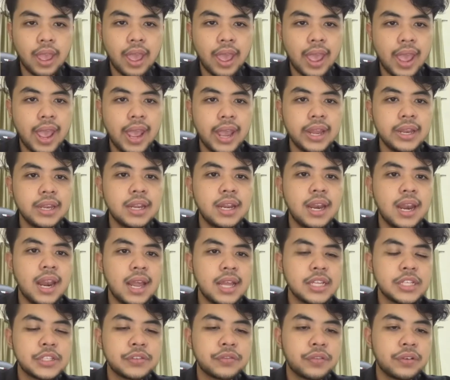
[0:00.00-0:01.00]
And the
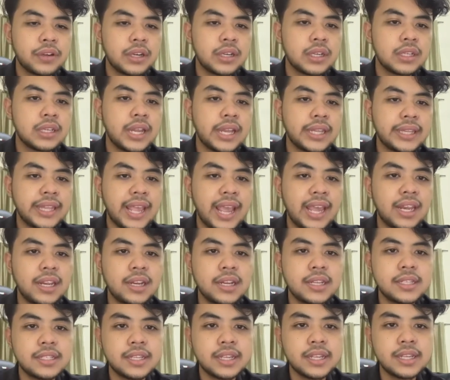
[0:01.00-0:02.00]
last for the data
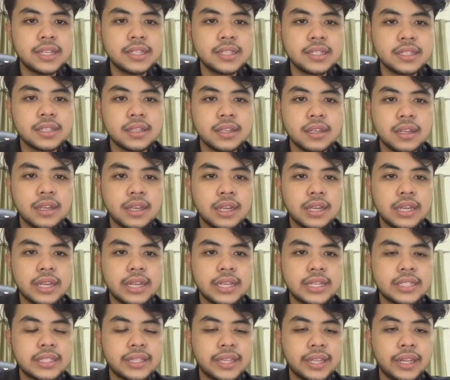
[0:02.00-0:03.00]
analysis is
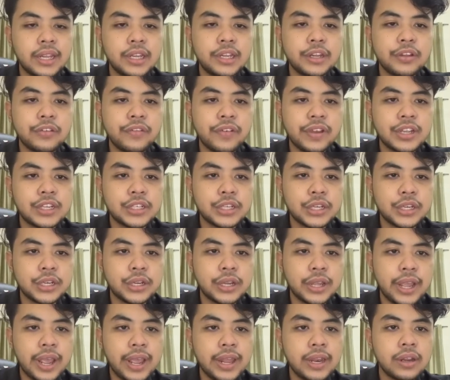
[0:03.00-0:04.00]
standard deviation
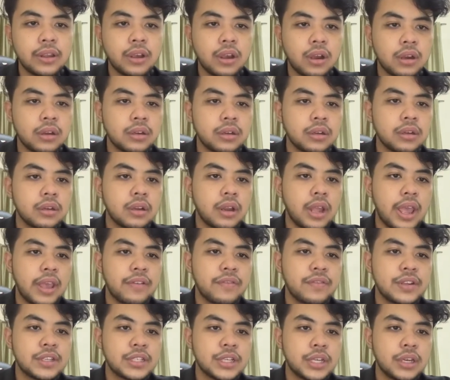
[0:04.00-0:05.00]
and
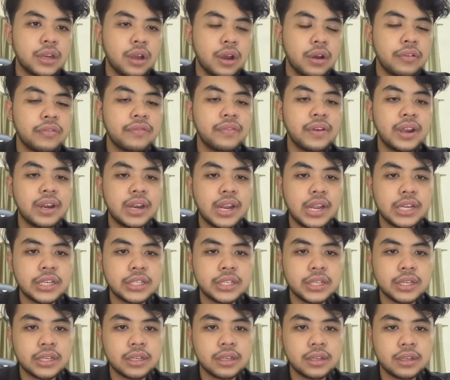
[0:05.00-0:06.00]
coefficient of
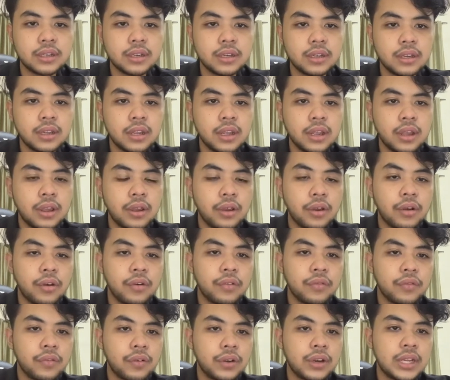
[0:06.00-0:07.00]
variation.
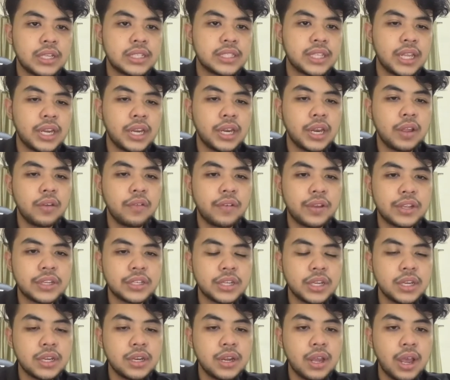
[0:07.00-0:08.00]
For the standard
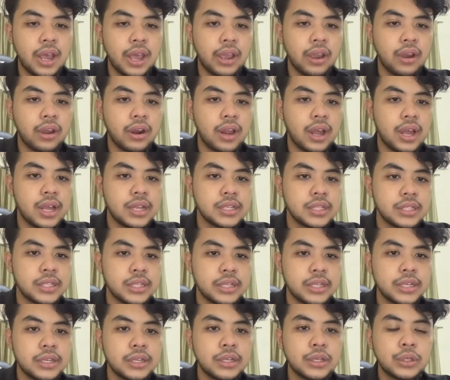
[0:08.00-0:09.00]
deviation, I got the
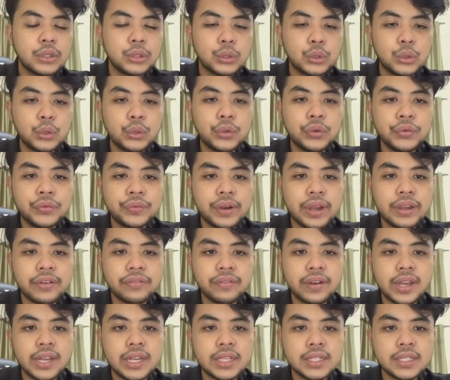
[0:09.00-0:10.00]
answer
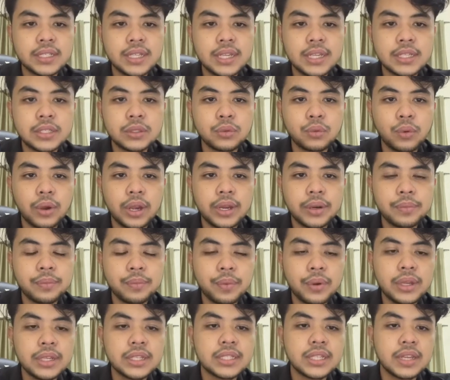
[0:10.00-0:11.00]

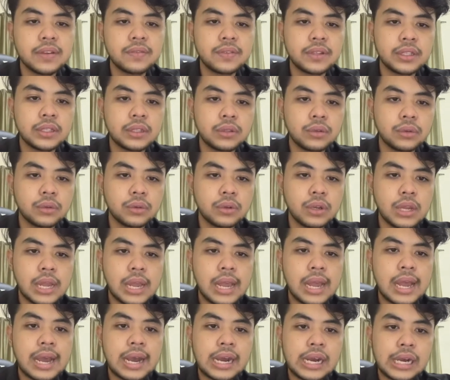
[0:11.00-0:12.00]
25561.72.
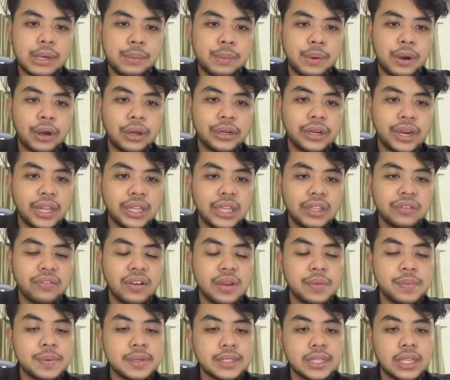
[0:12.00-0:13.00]
About
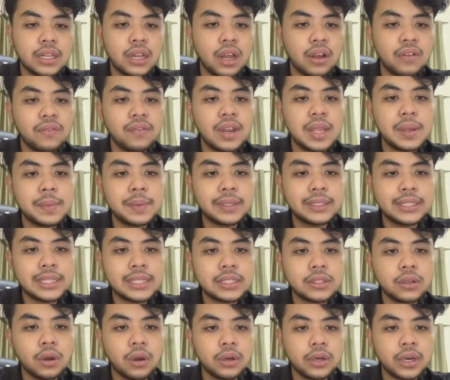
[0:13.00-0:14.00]
95% of liabilities
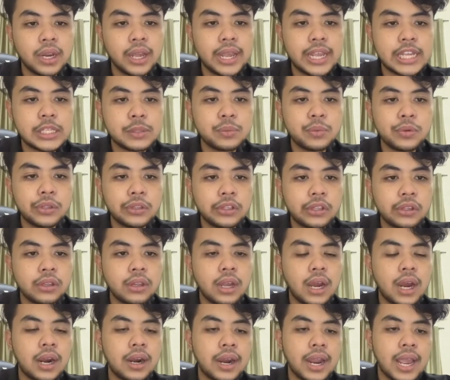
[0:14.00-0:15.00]
Honda is between
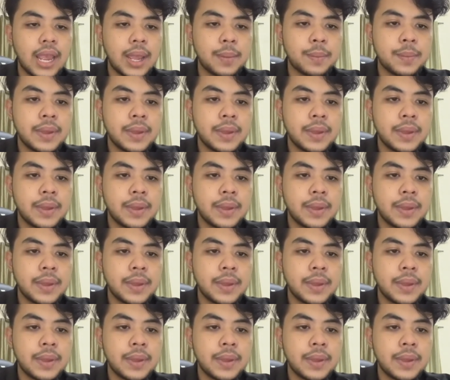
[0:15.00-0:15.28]
RM